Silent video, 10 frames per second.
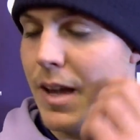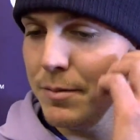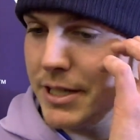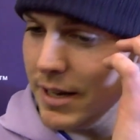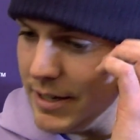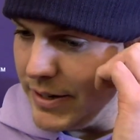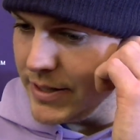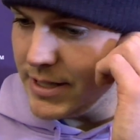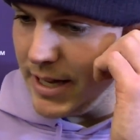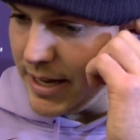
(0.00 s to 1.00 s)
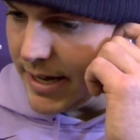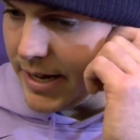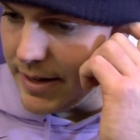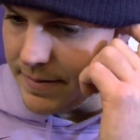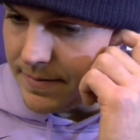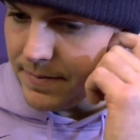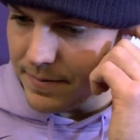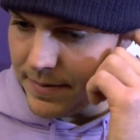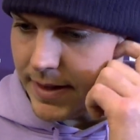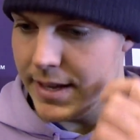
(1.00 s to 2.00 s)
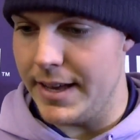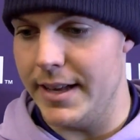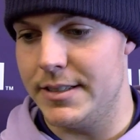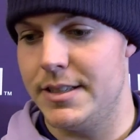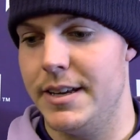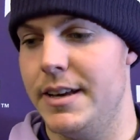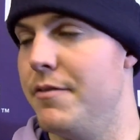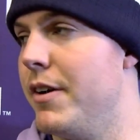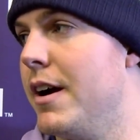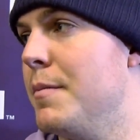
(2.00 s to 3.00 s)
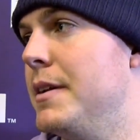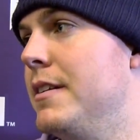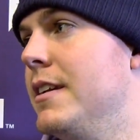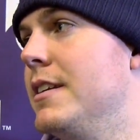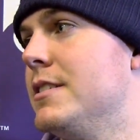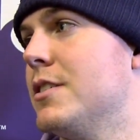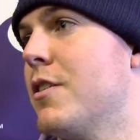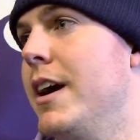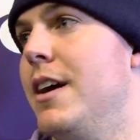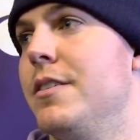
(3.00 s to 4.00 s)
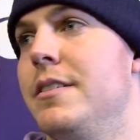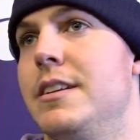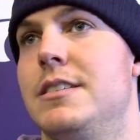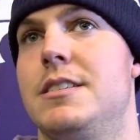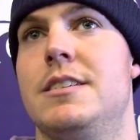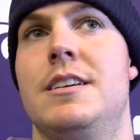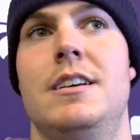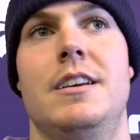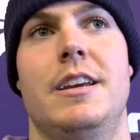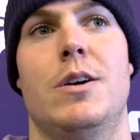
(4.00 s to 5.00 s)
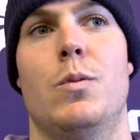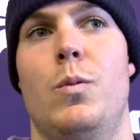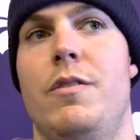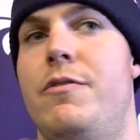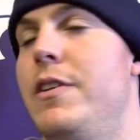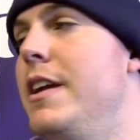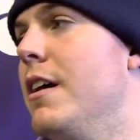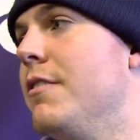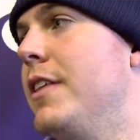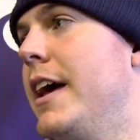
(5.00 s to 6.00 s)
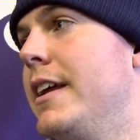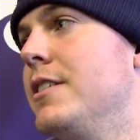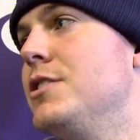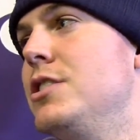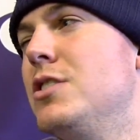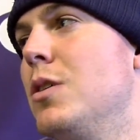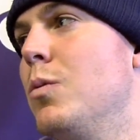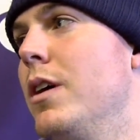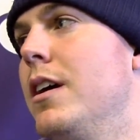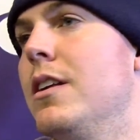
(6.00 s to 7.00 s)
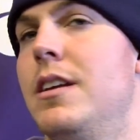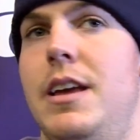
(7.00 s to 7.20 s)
I'm telling you, it's the environment, and it's the crowd, and it's, you know, we feed off that energy so well,